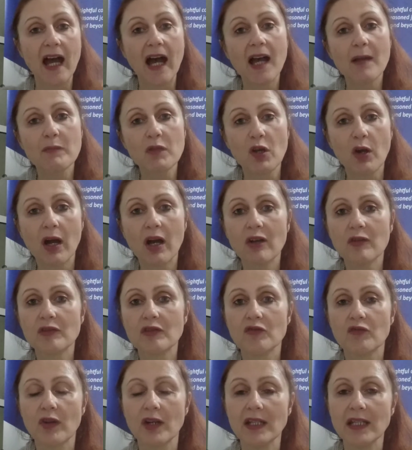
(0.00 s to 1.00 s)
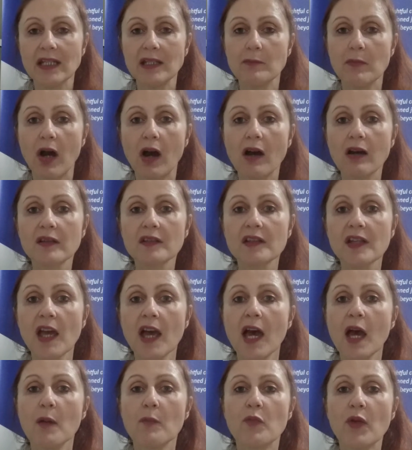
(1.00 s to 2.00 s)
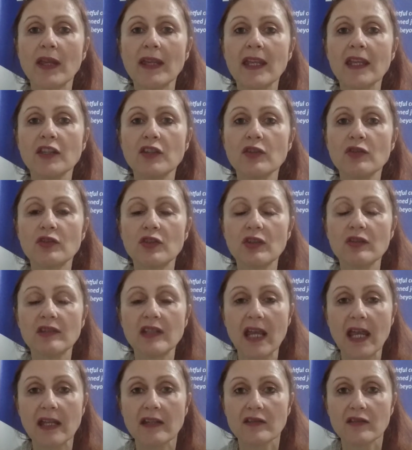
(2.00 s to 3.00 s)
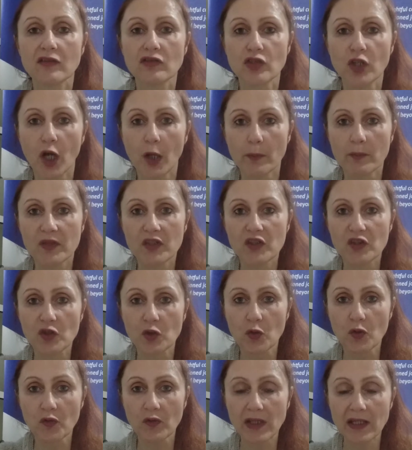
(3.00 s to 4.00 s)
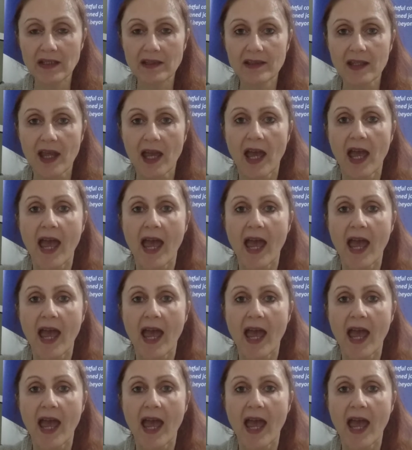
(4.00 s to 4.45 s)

I'm your host, Rolene Marks, bringing you today's top stories.